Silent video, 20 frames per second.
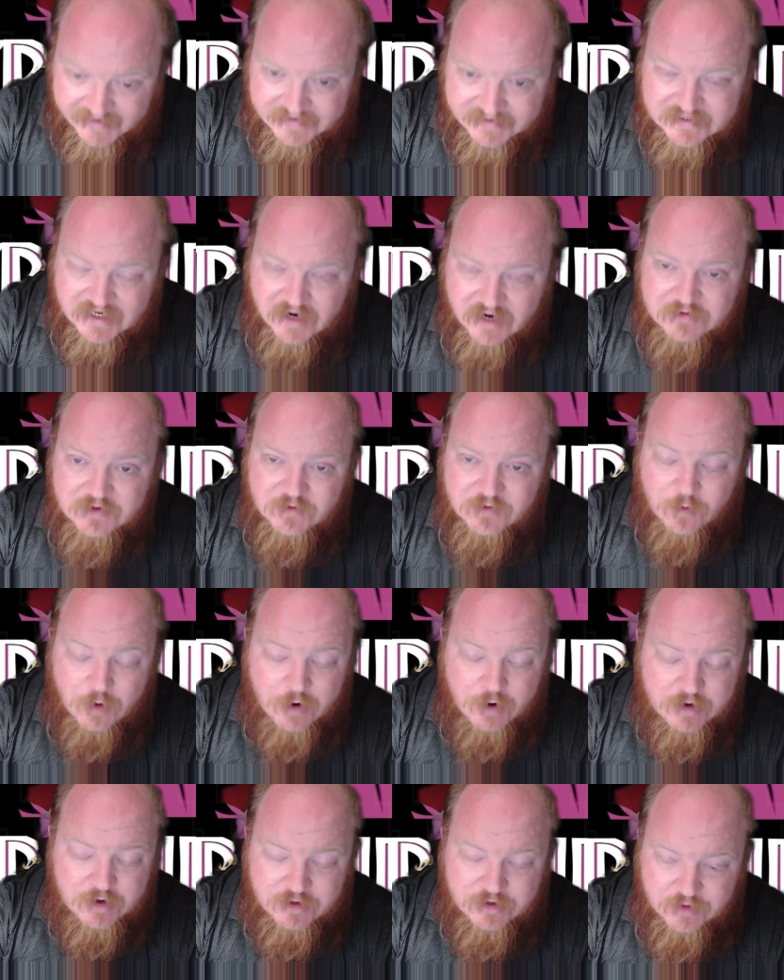Tyranid
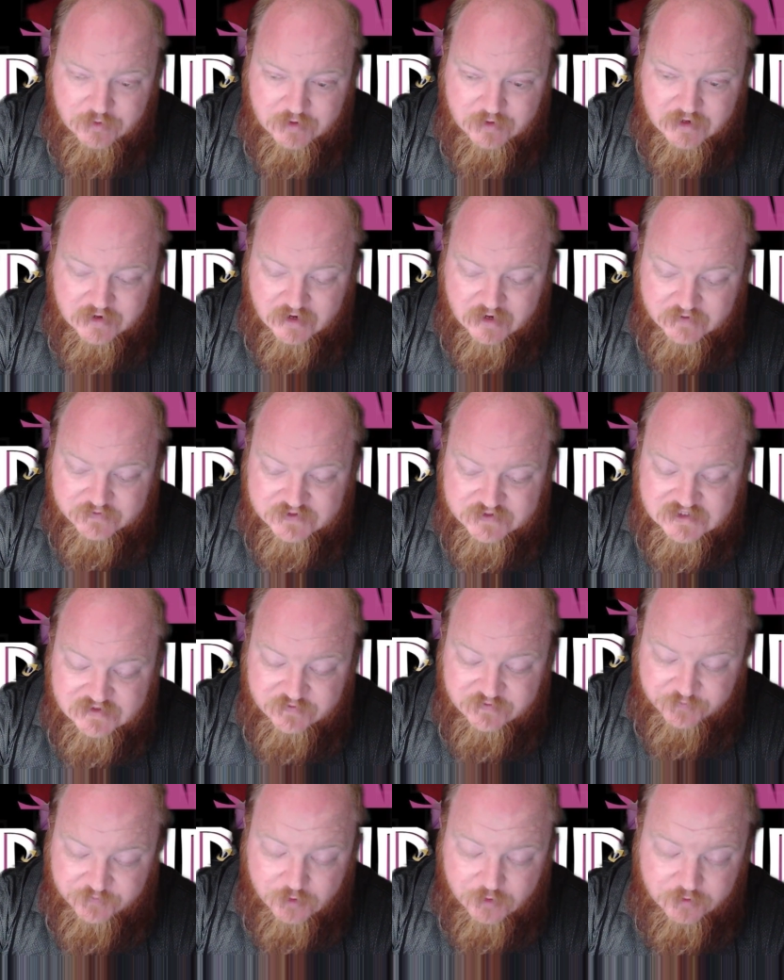Warrior unit,
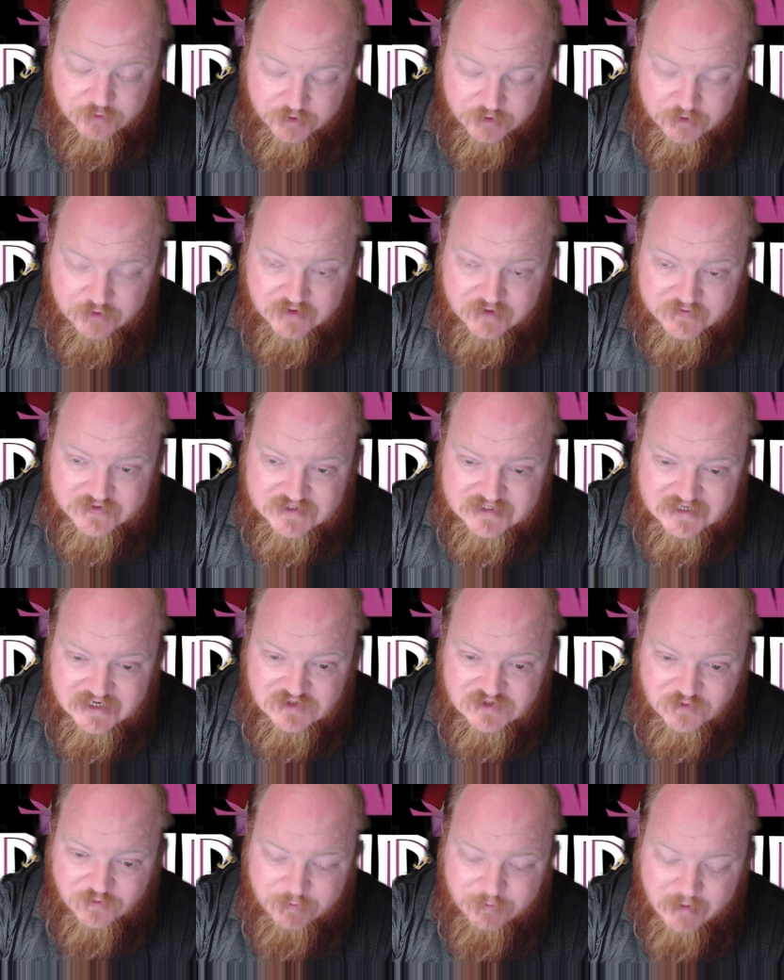full unit of
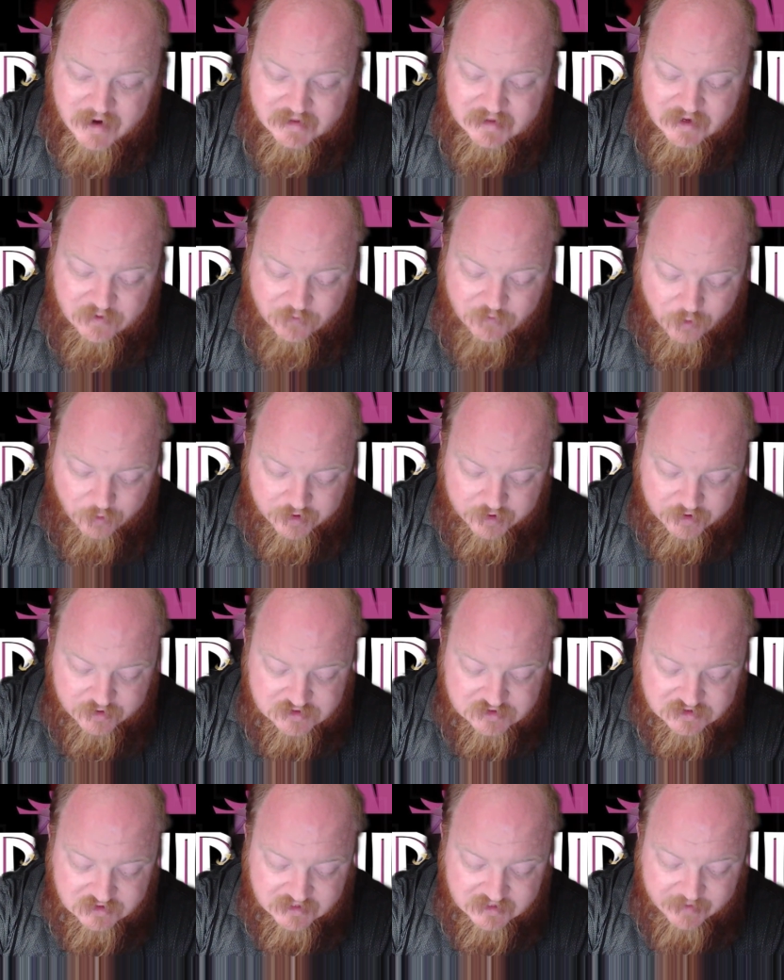6 melee
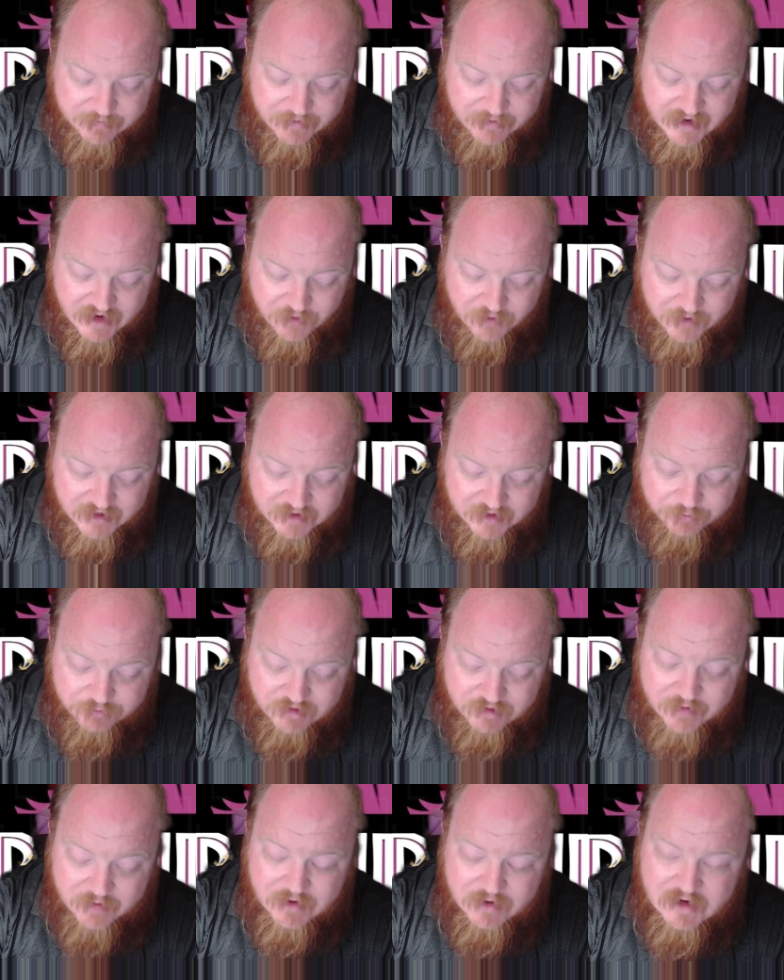warriors, led by a Winged
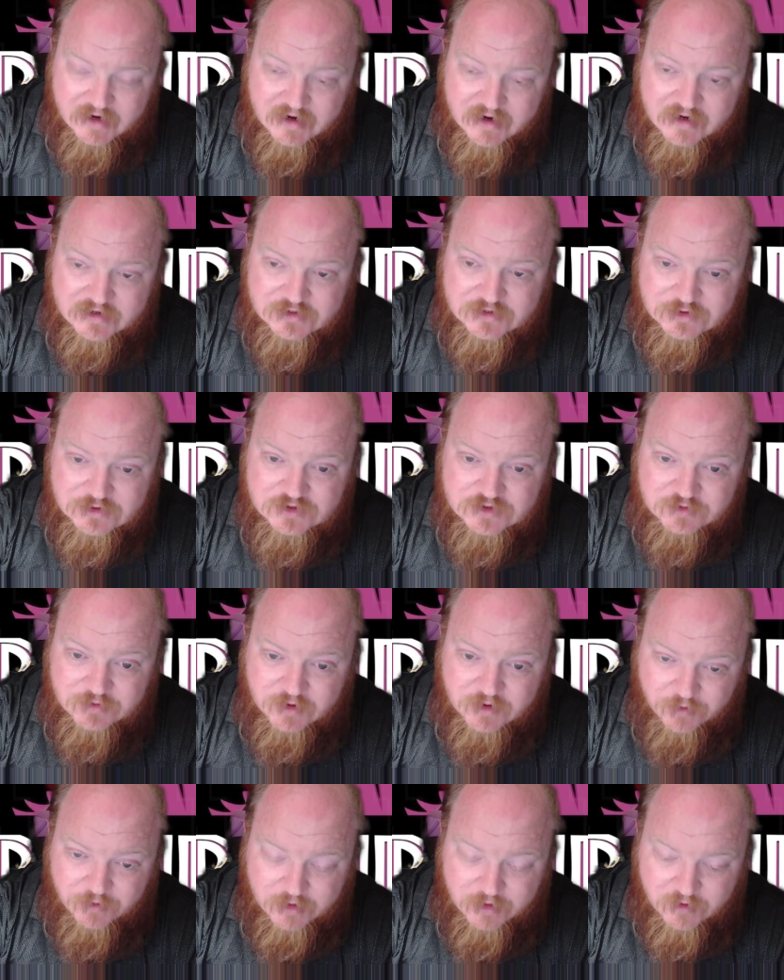Prime hitting on 2s and
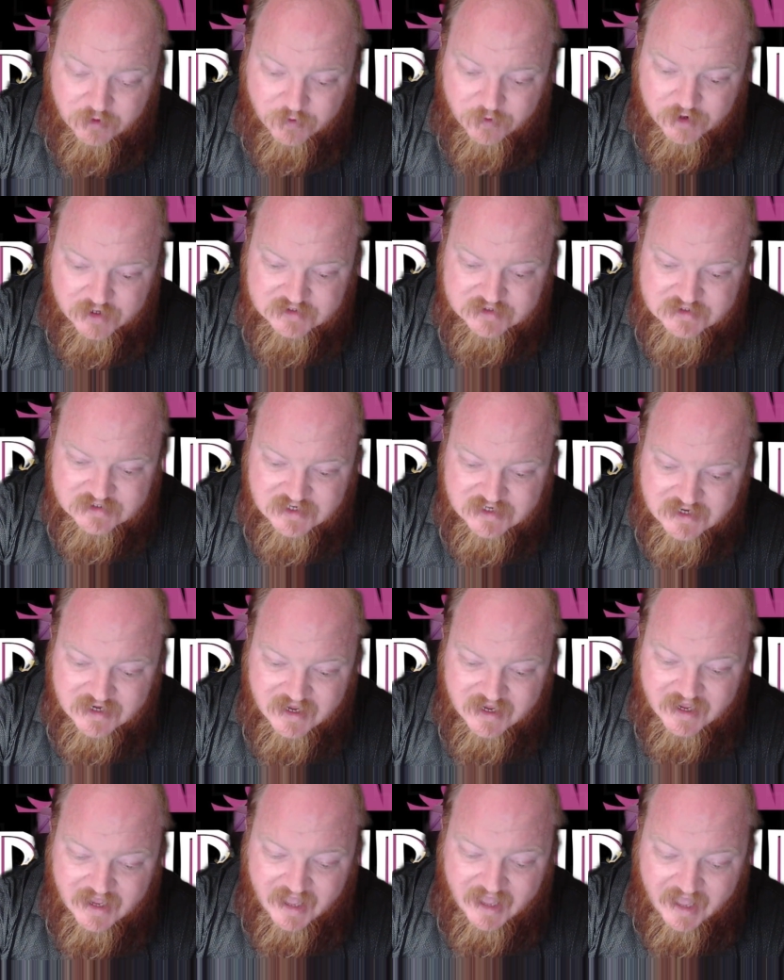rerolling 1s,
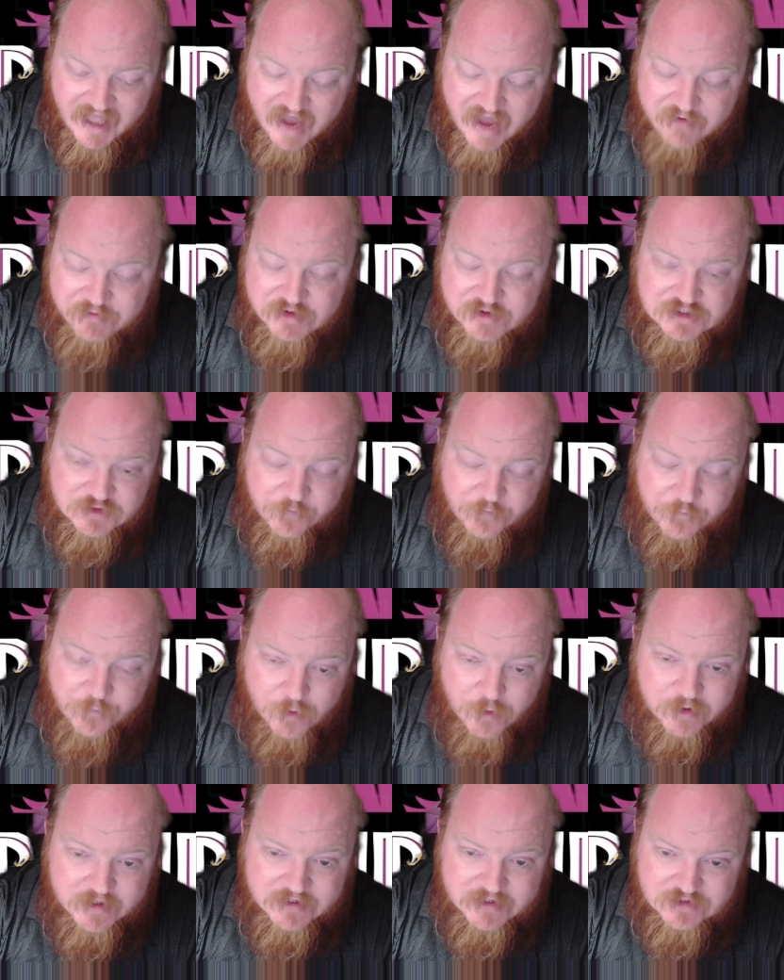averages
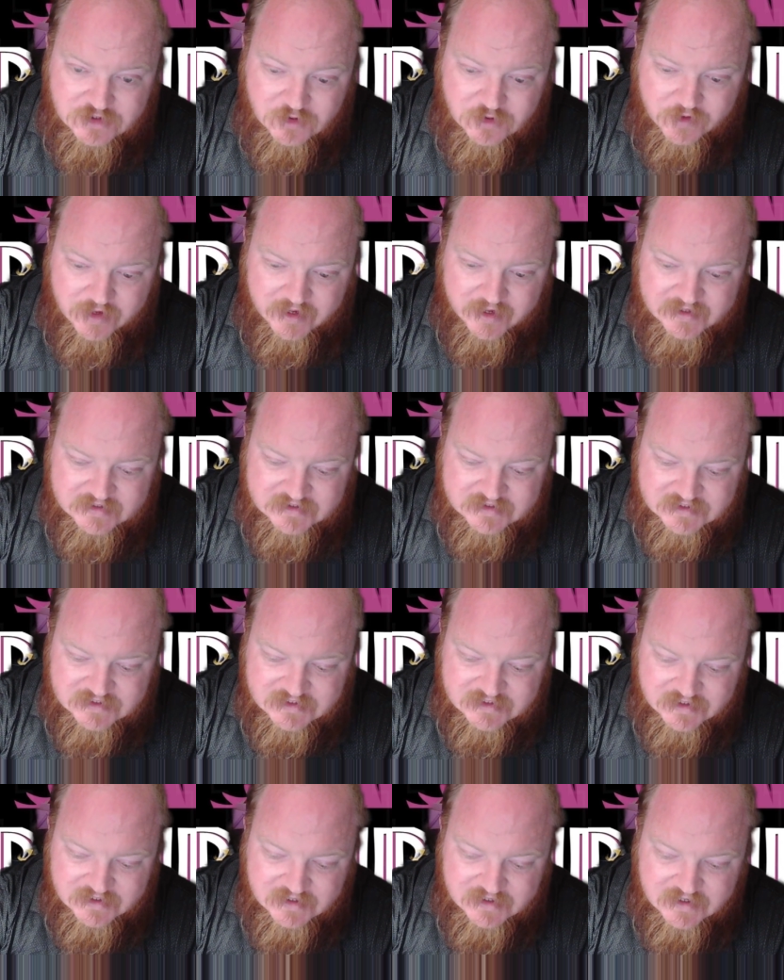42
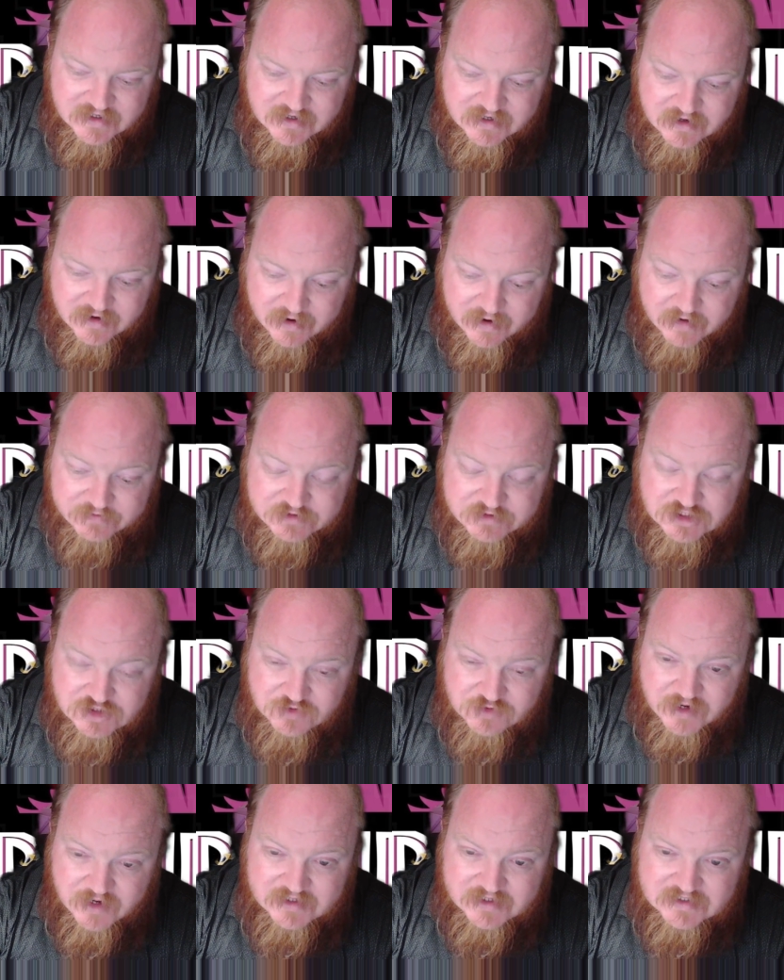hits of
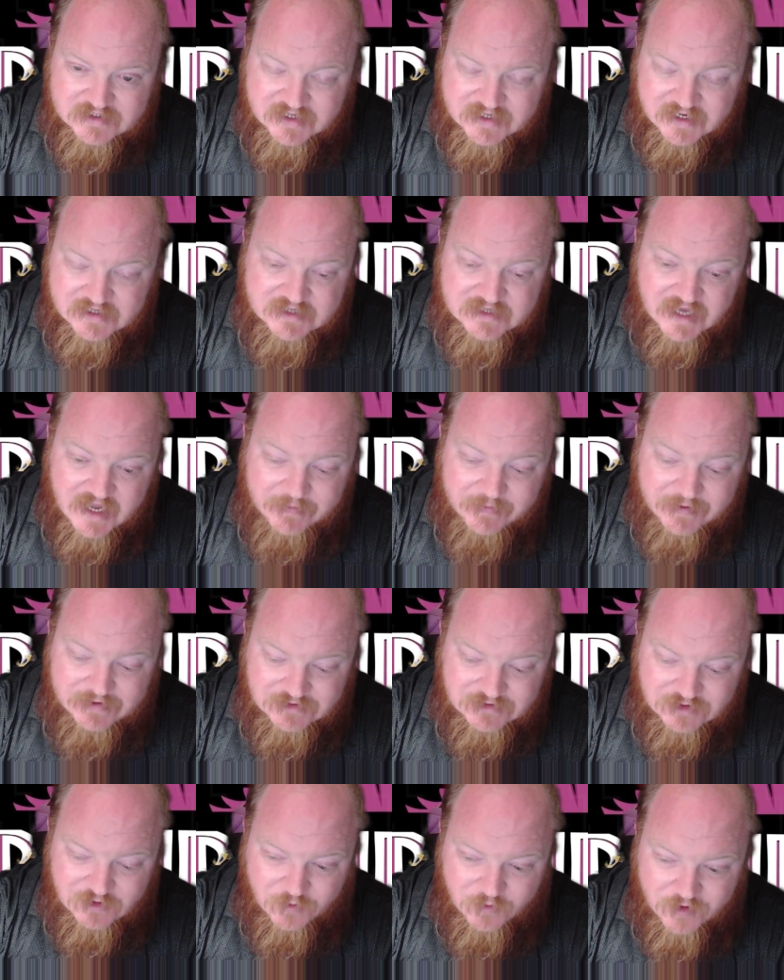Strength 6, AP
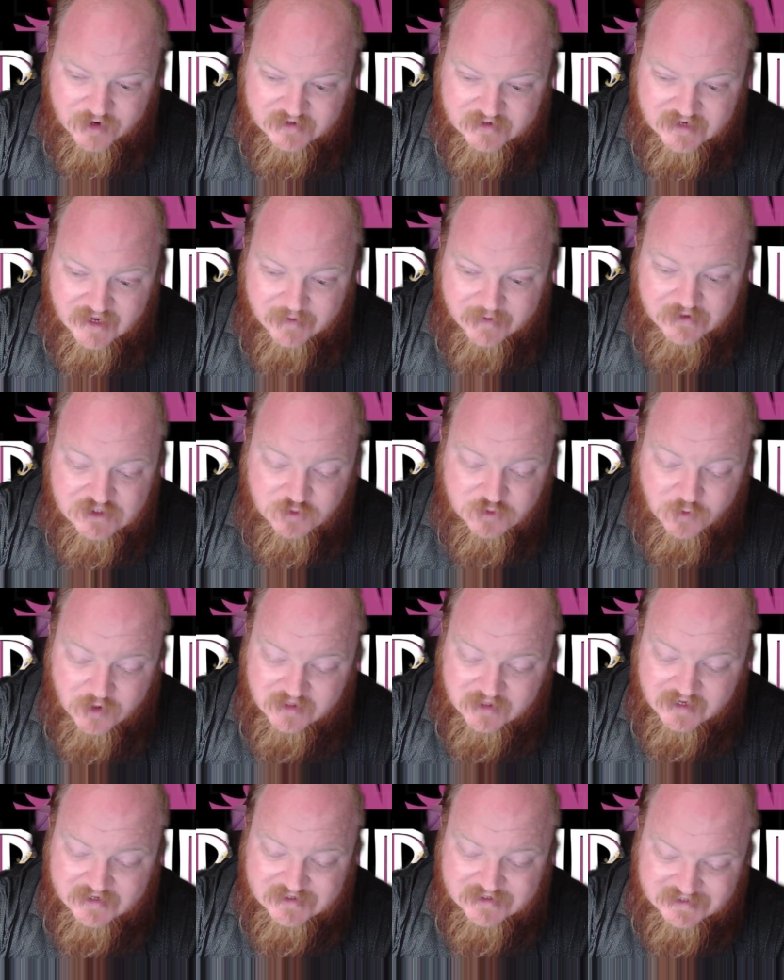2, 1 damage,
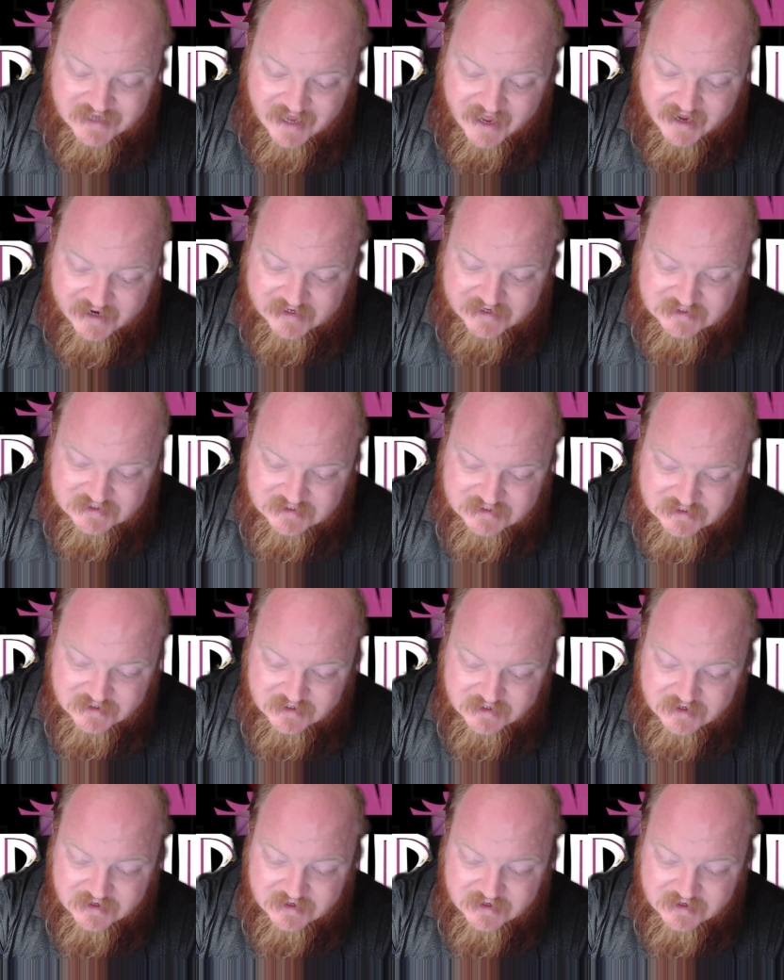twin linked attacks.